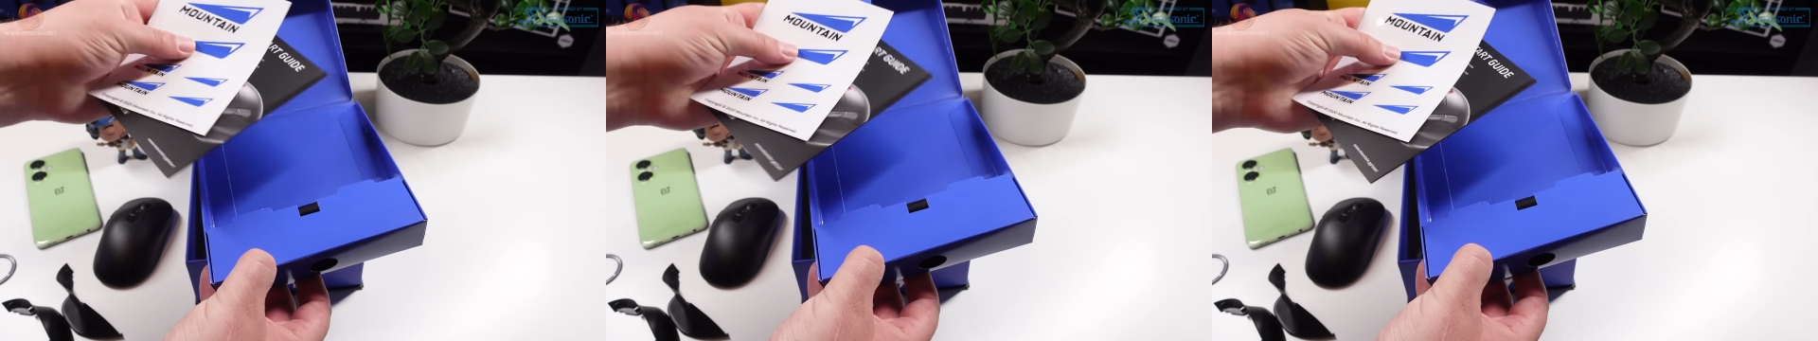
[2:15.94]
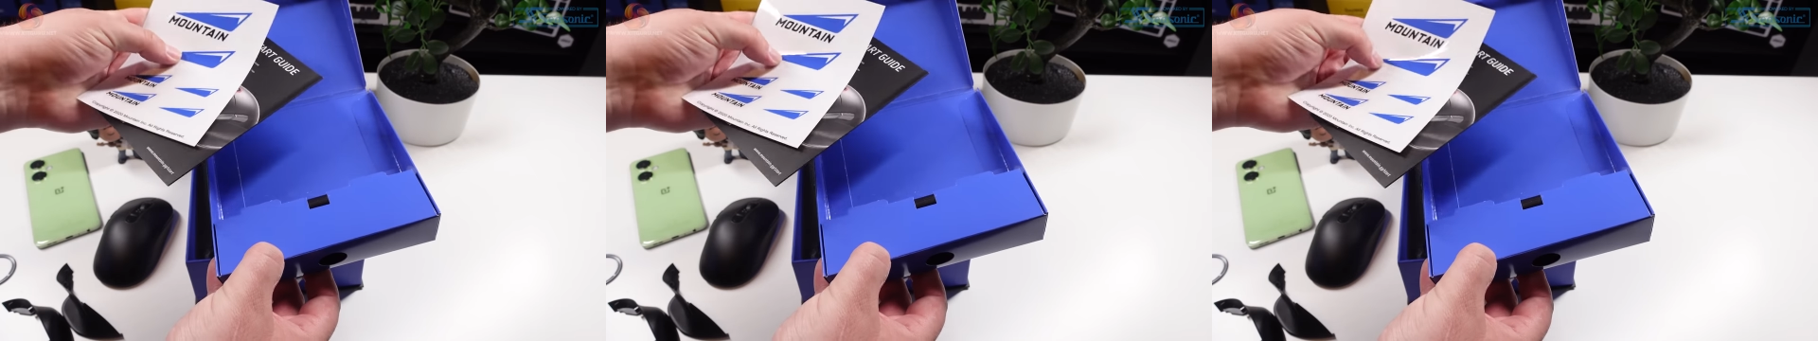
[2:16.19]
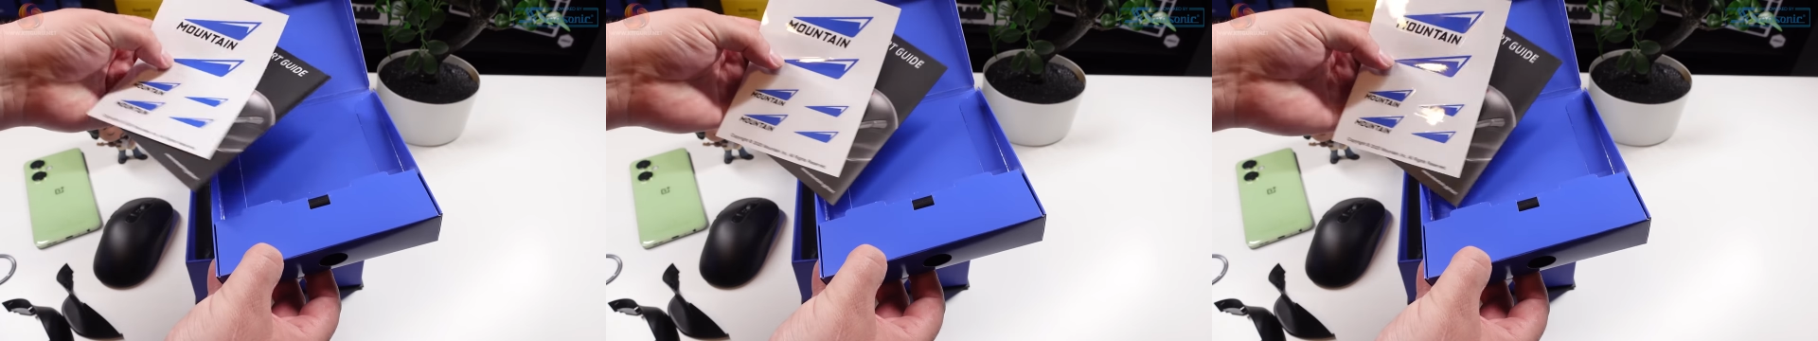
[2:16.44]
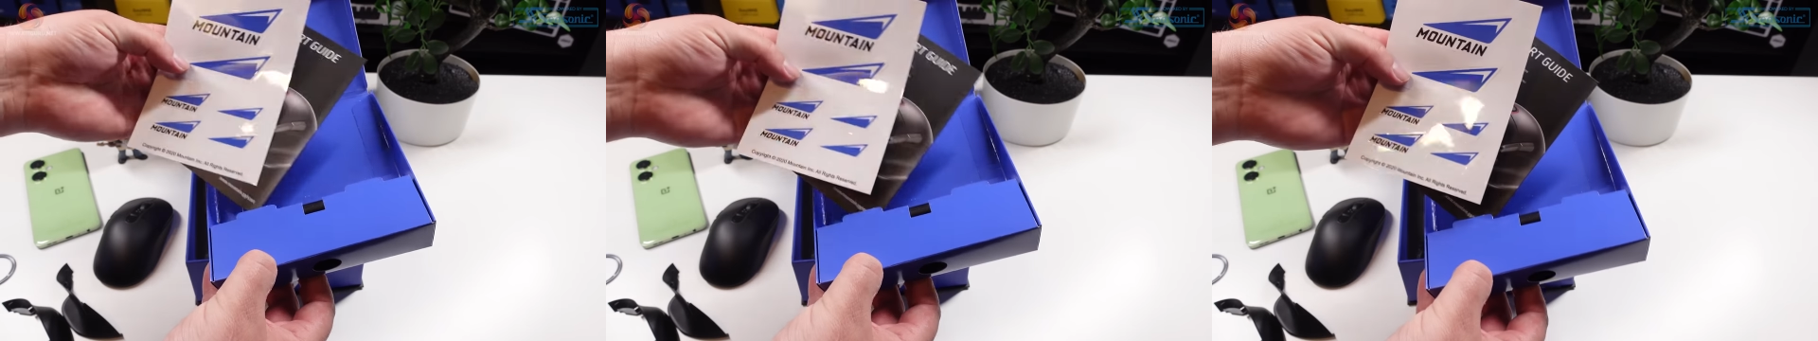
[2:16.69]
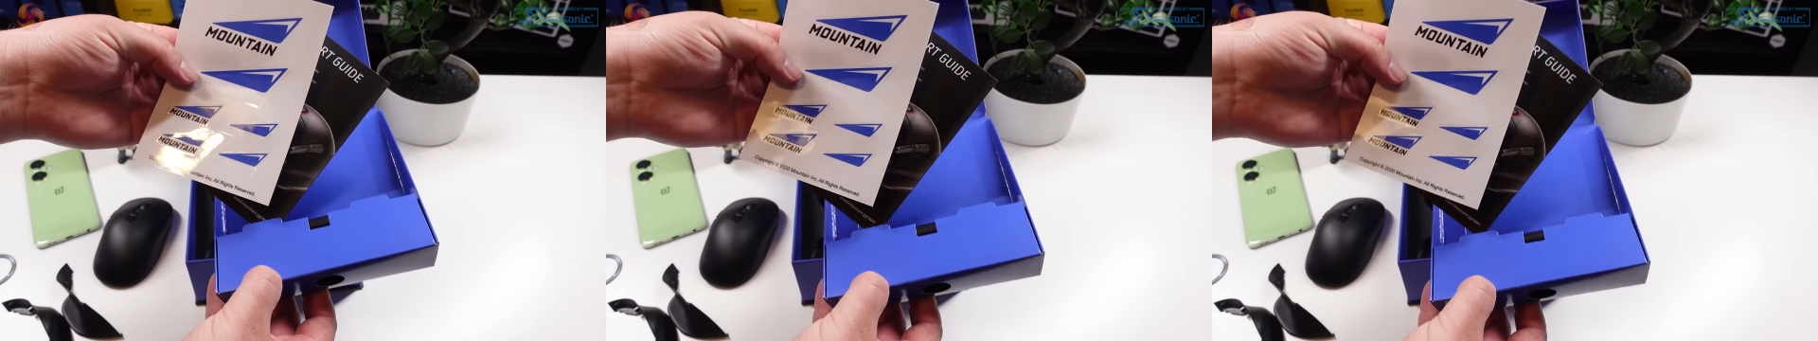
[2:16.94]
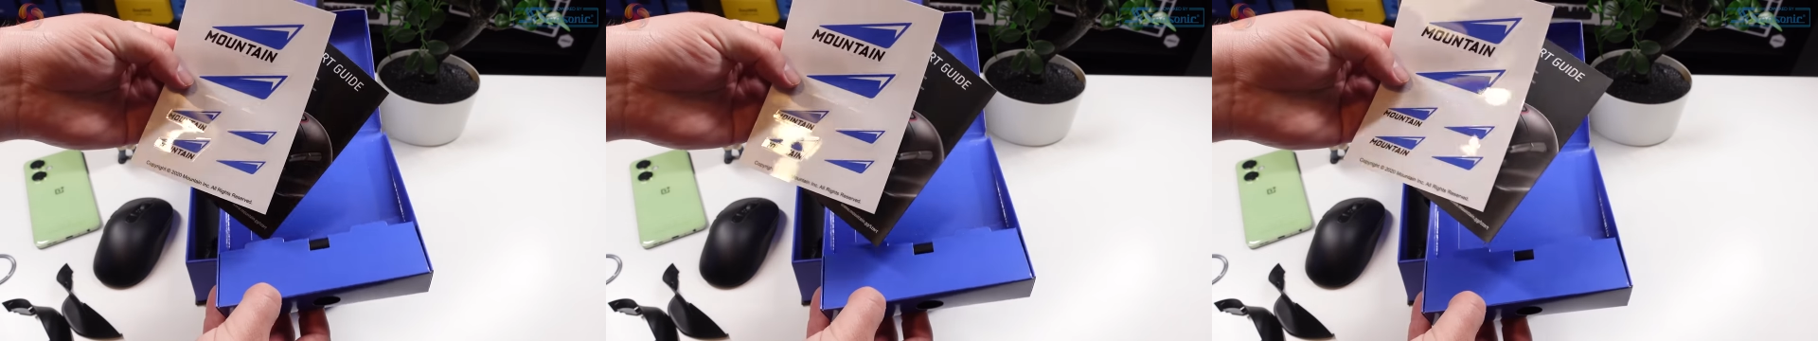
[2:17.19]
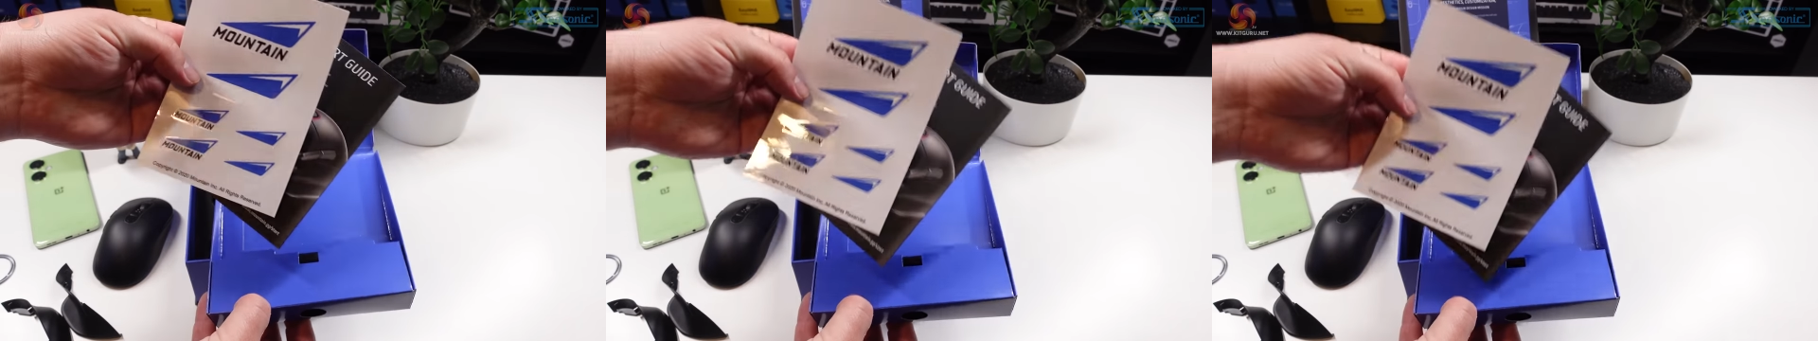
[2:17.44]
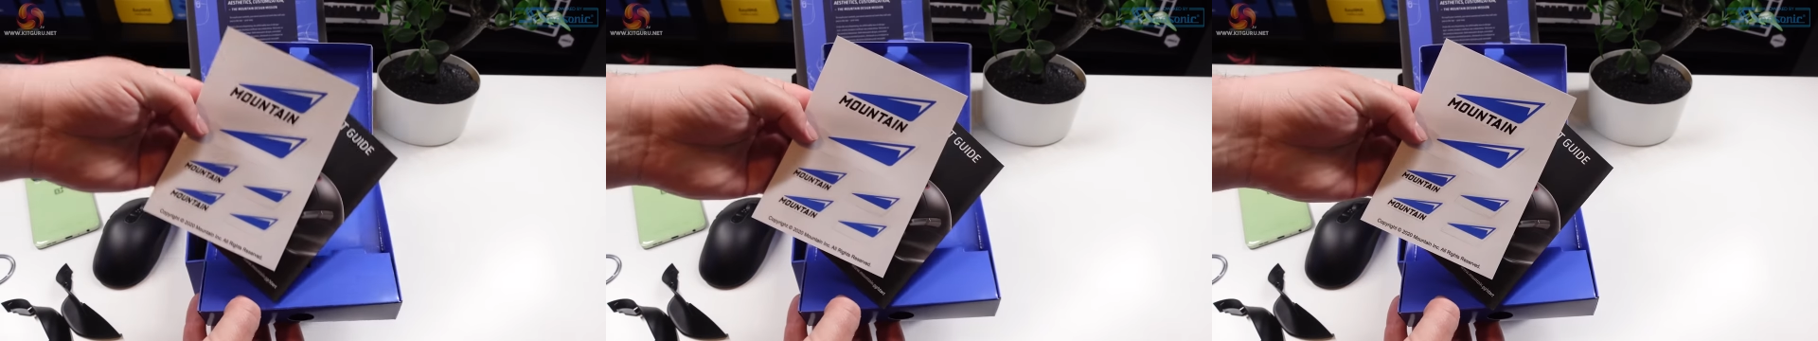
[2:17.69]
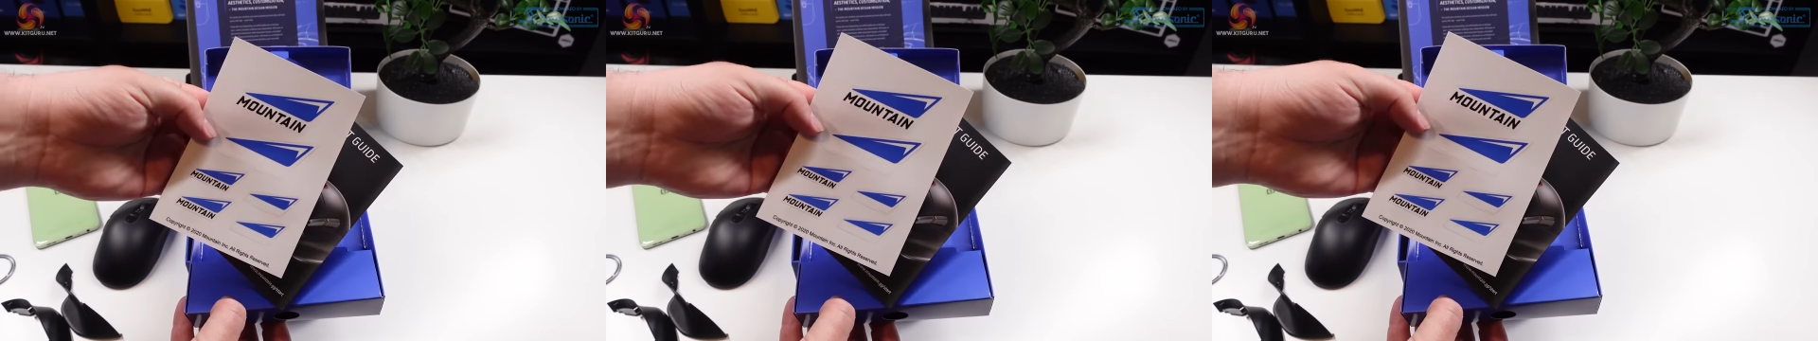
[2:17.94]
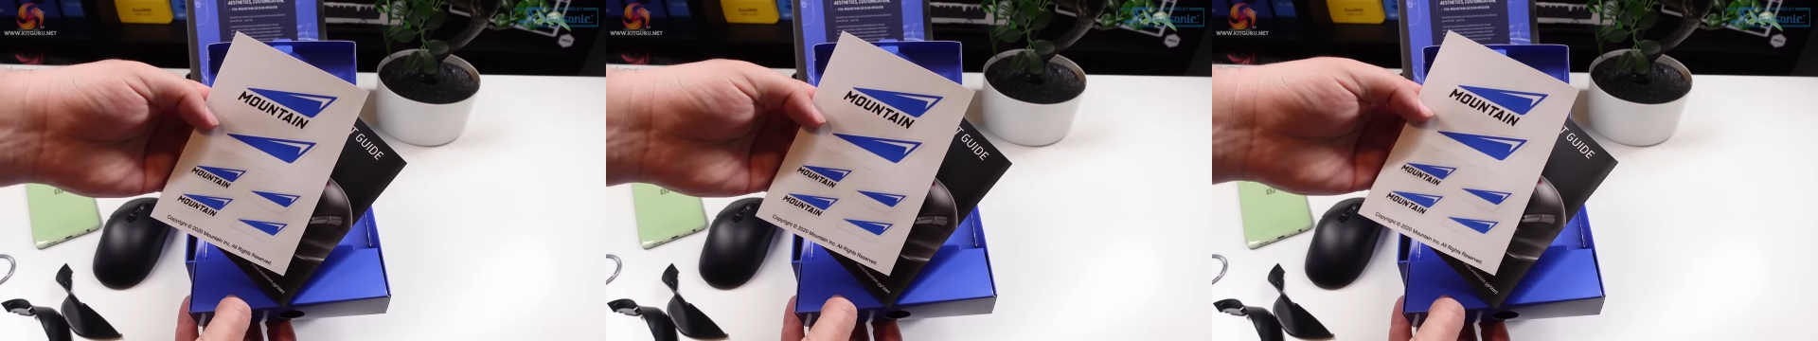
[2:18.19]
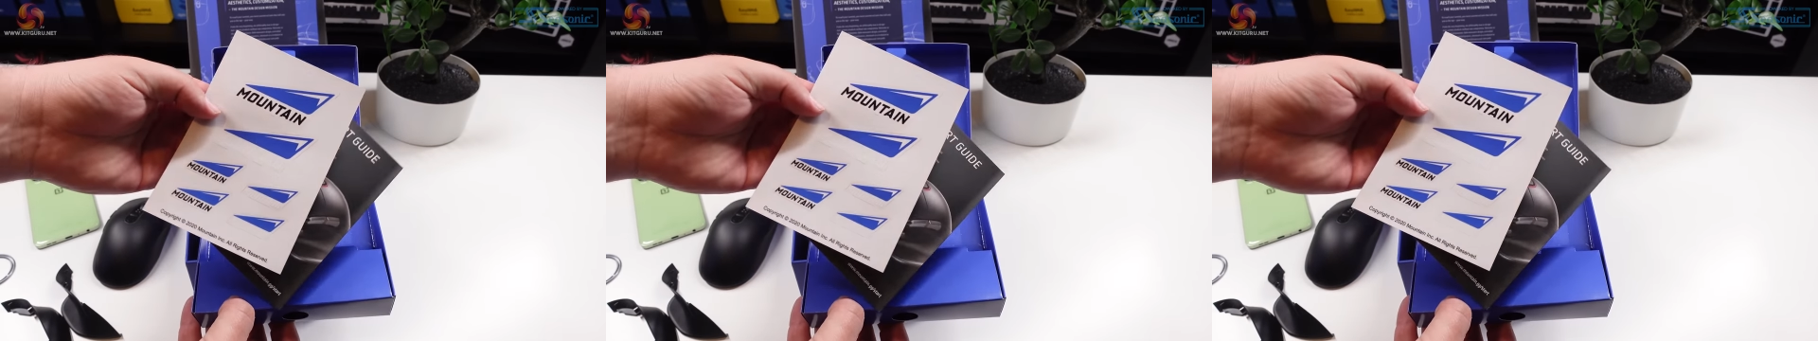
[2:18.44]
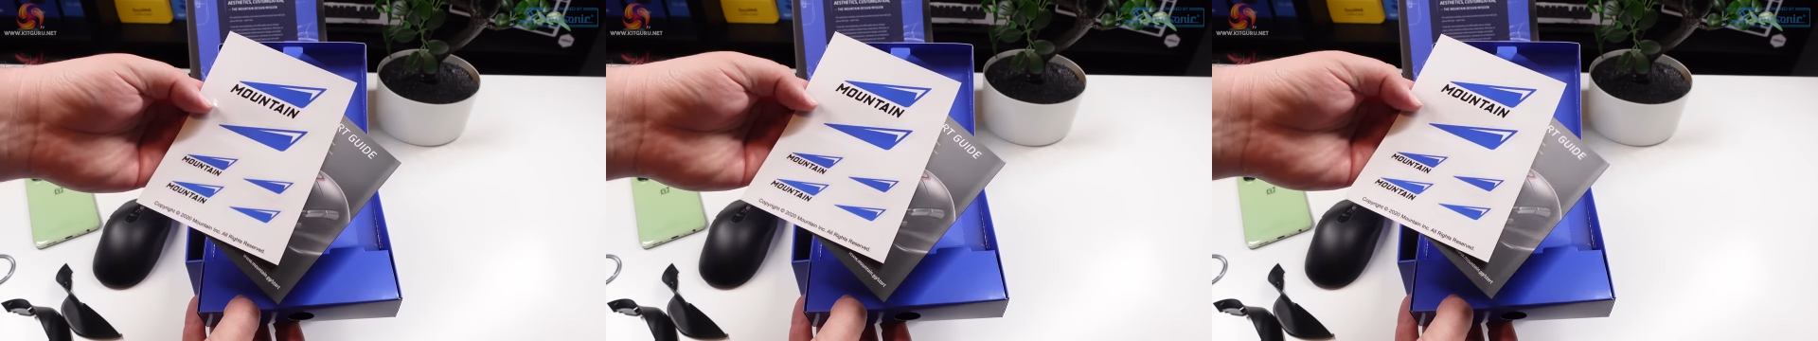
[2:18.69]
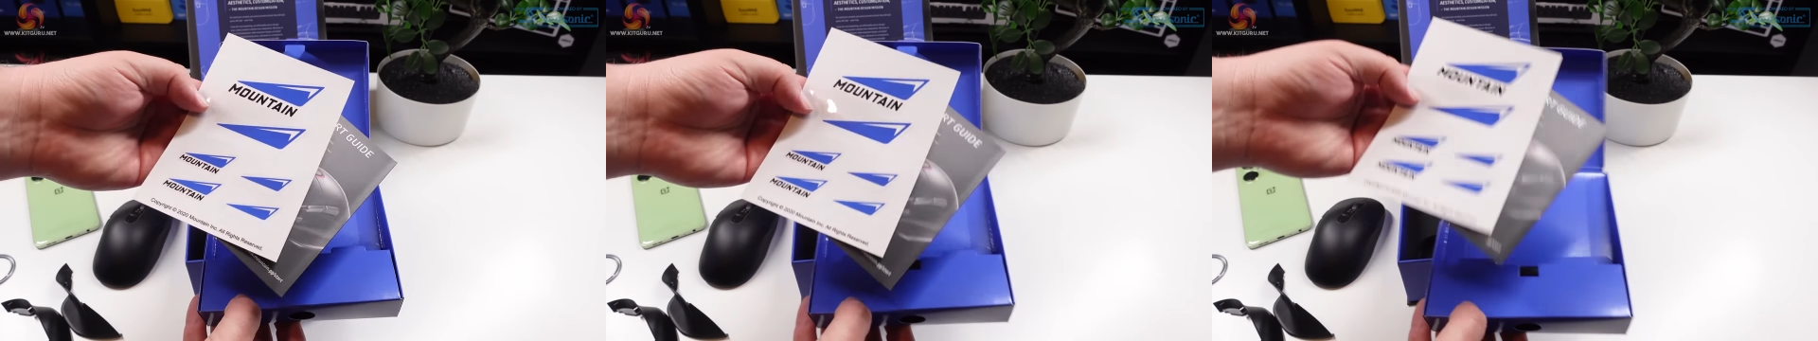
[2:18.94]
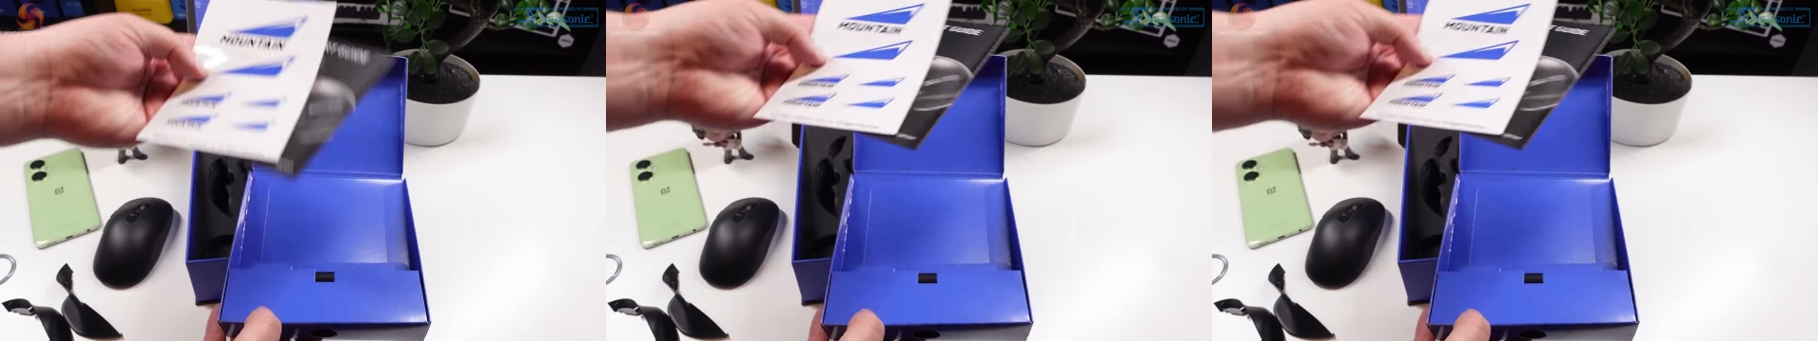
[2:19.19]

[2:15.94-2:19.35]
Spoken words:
No face is visible, so there are no lips to read.